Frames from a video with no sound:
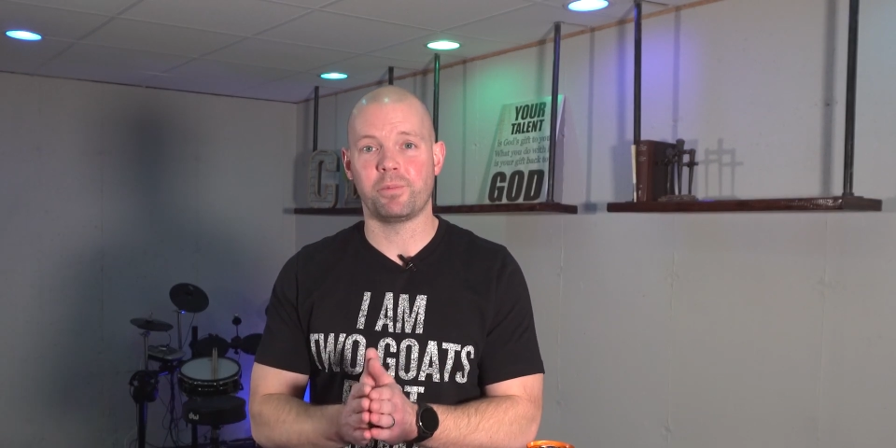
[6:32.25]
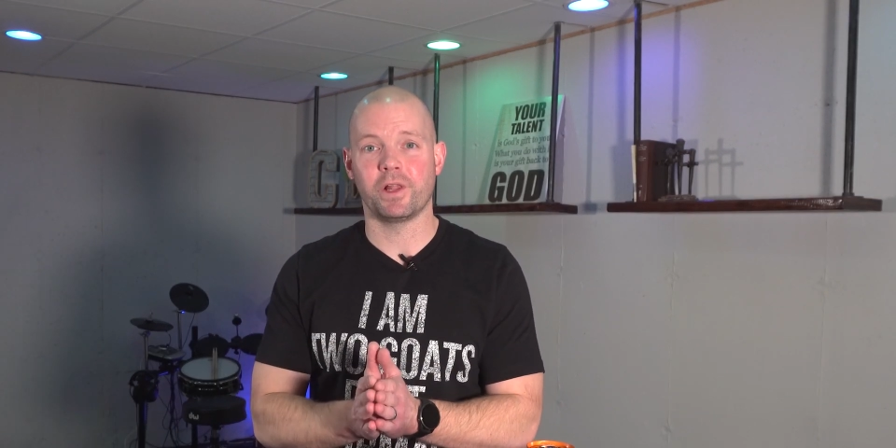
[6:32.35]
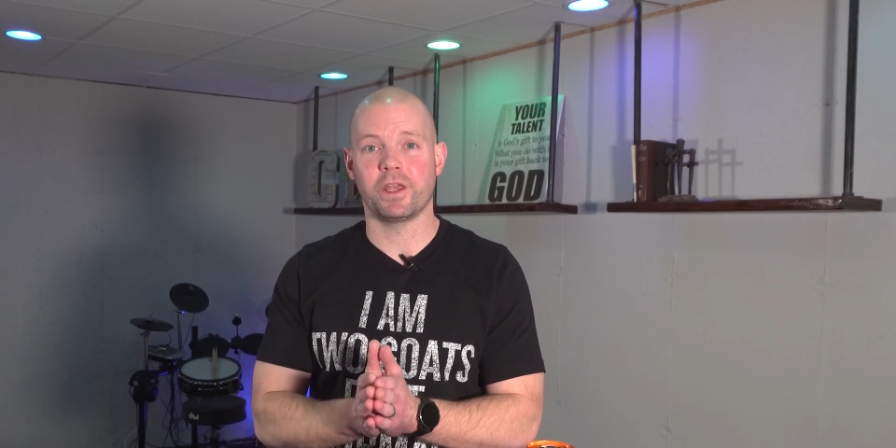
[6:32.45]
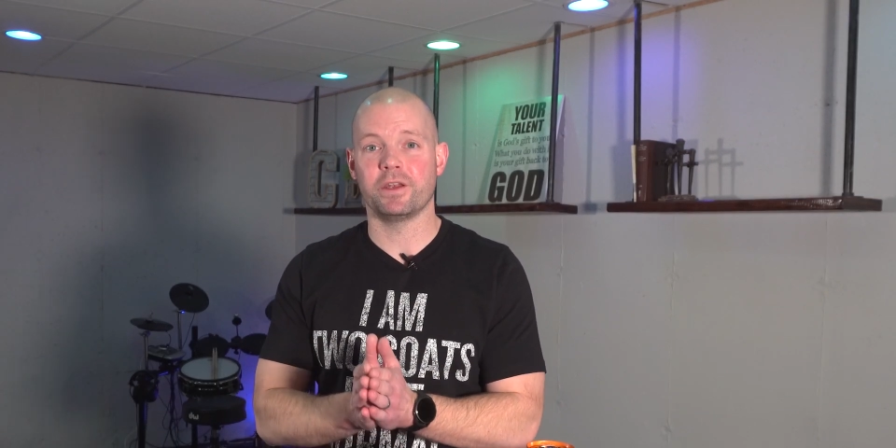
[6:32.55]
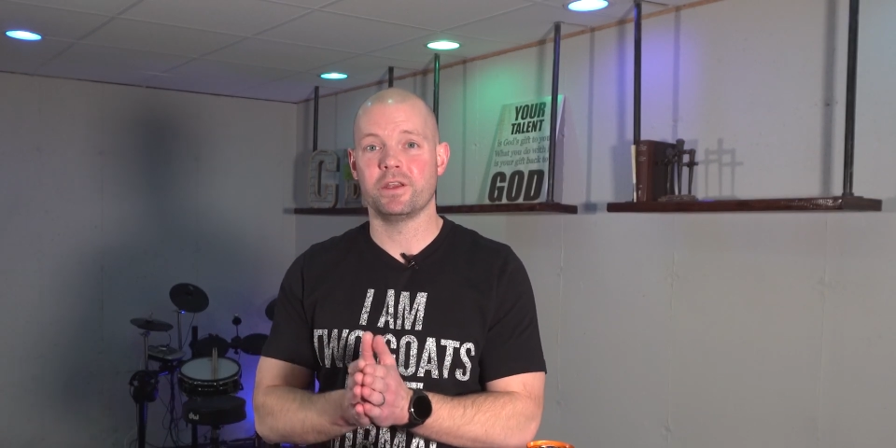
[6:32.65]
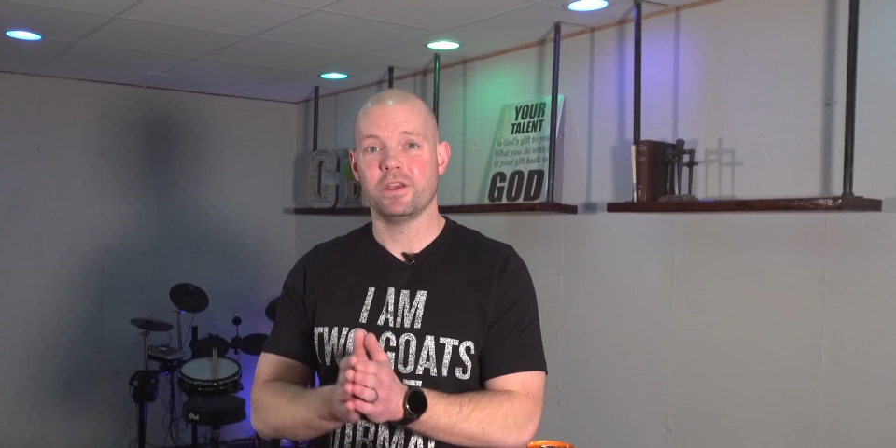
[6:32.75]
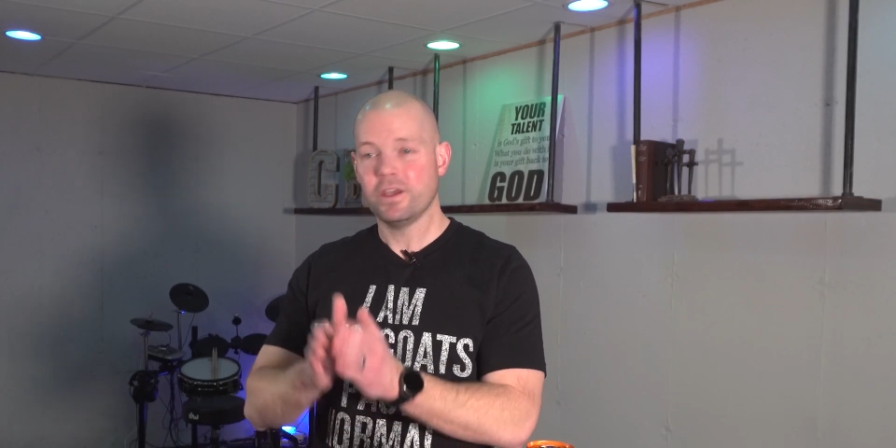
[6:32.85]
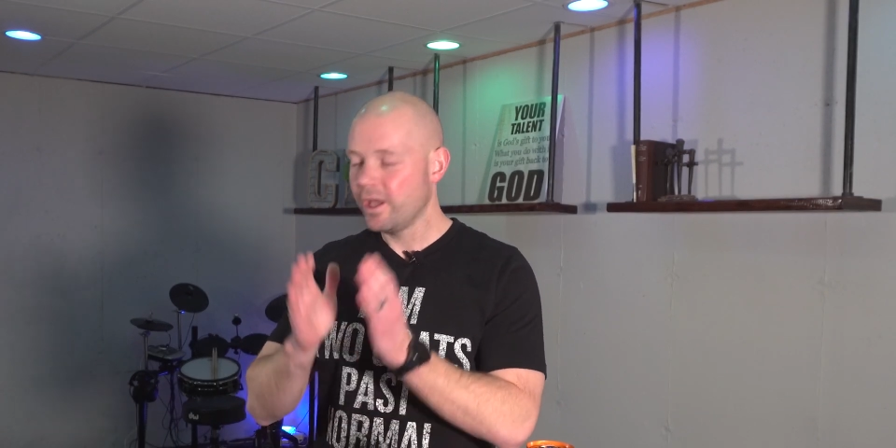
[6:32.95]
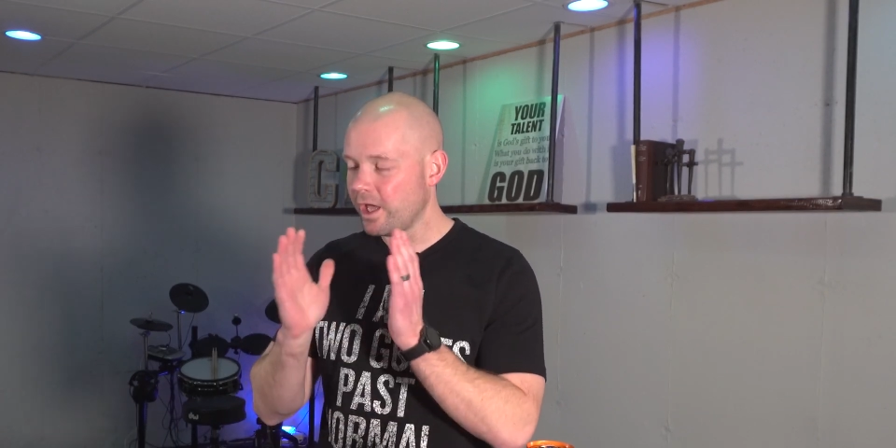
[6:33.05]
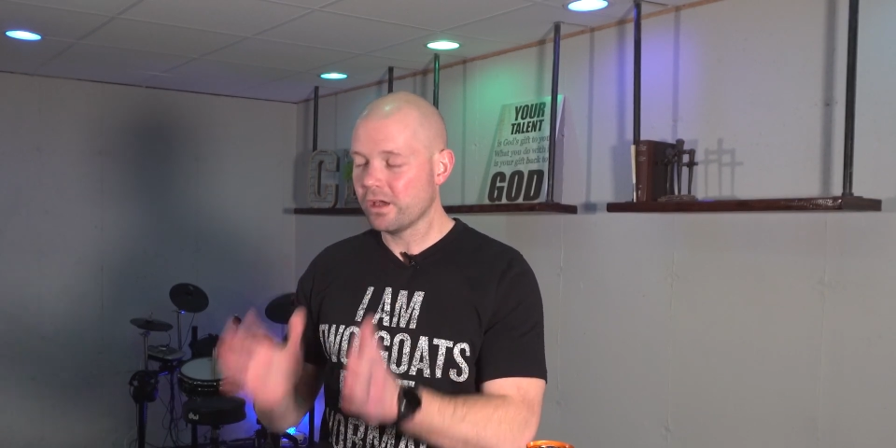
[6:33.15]
plan
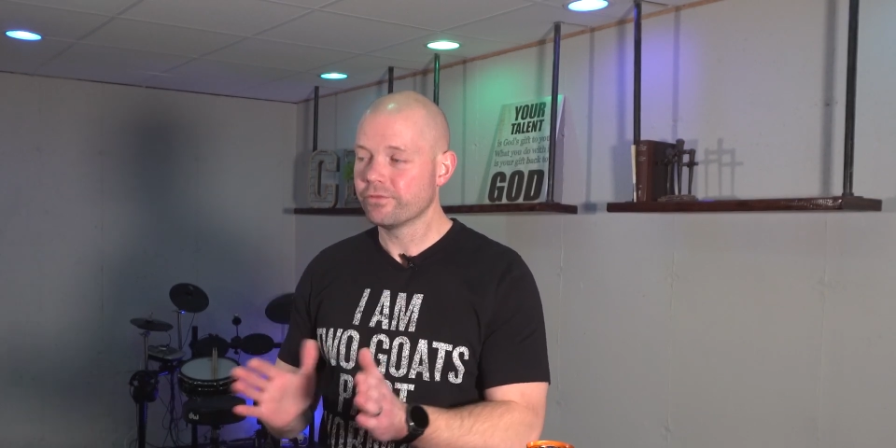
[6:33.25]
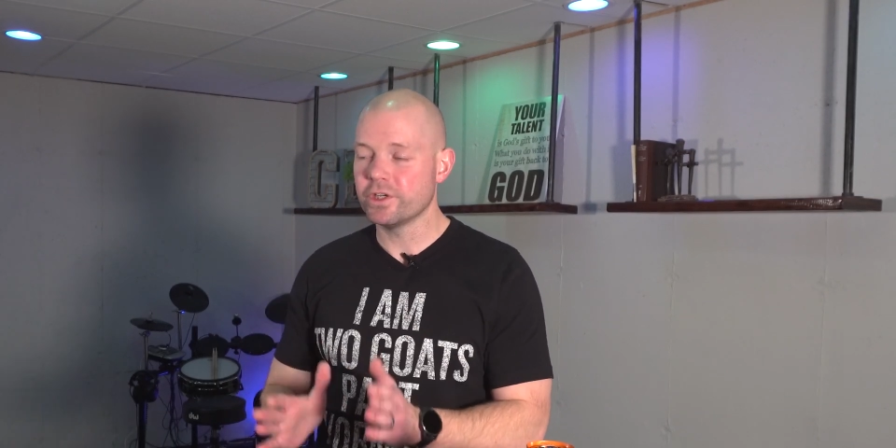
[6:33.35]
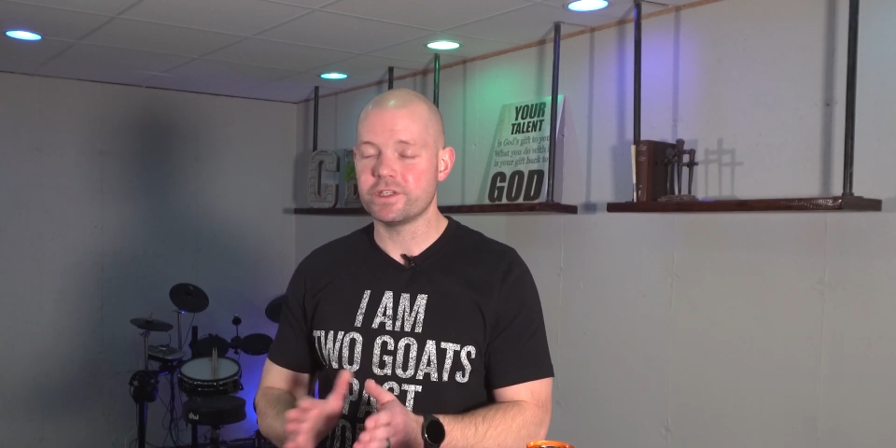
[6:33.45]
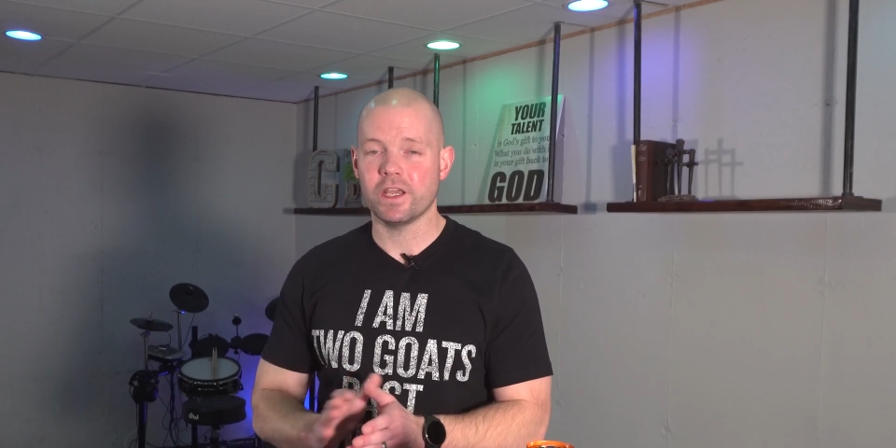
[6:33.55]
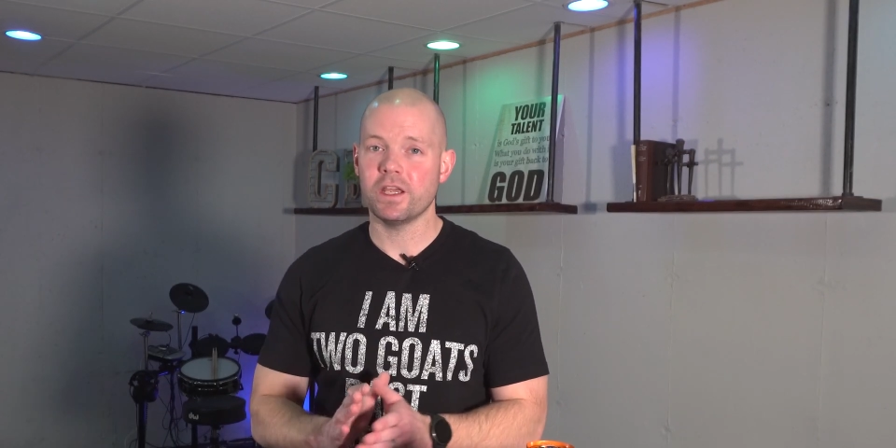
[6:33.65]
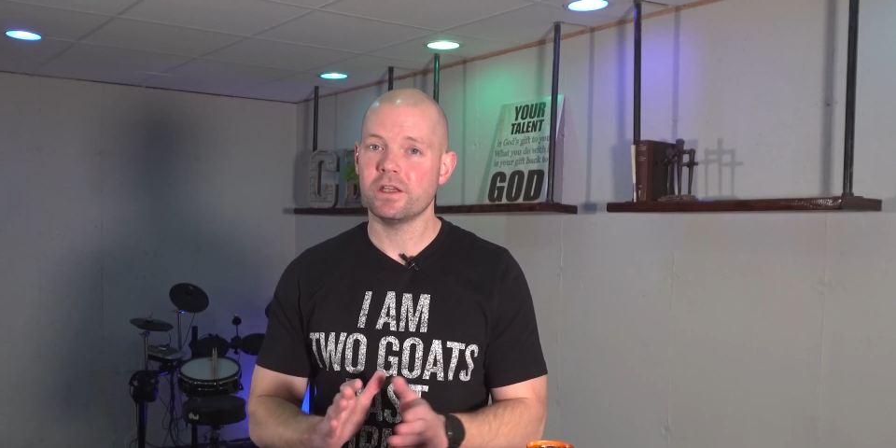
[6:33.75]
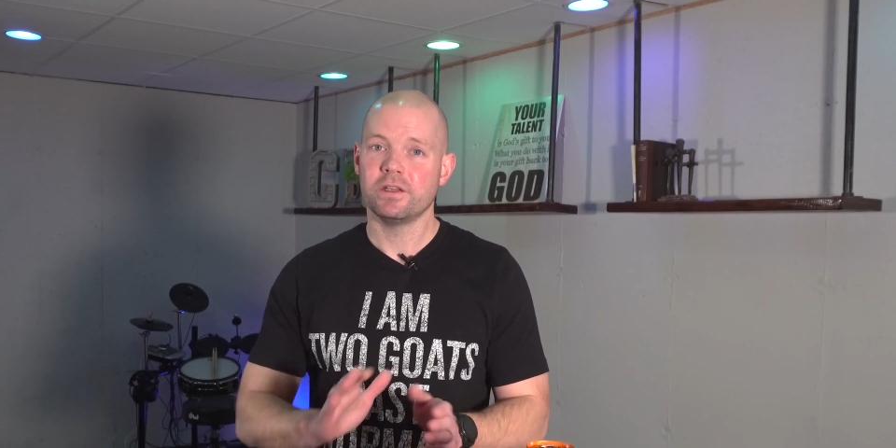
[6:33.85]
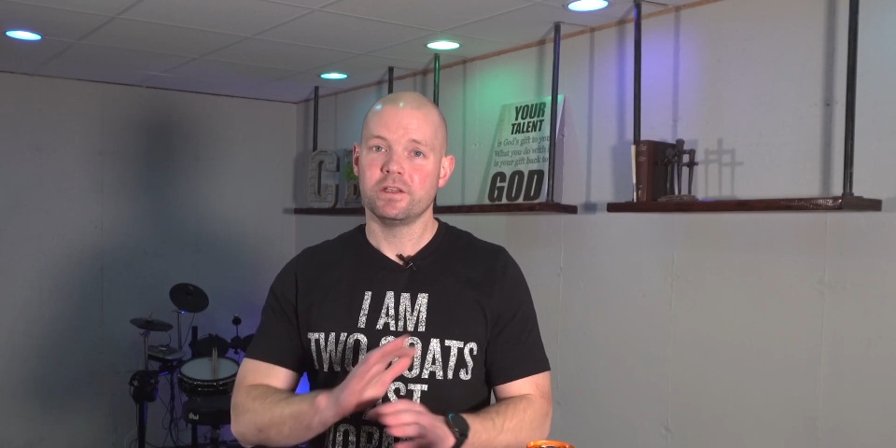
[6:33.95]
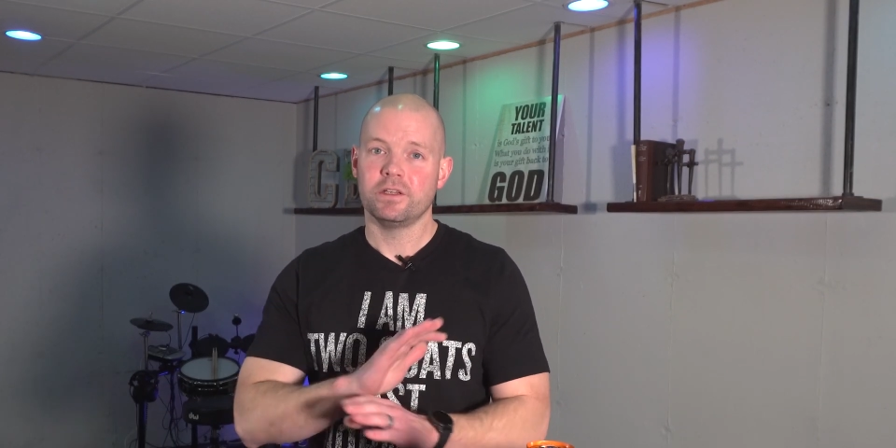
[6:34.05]
every day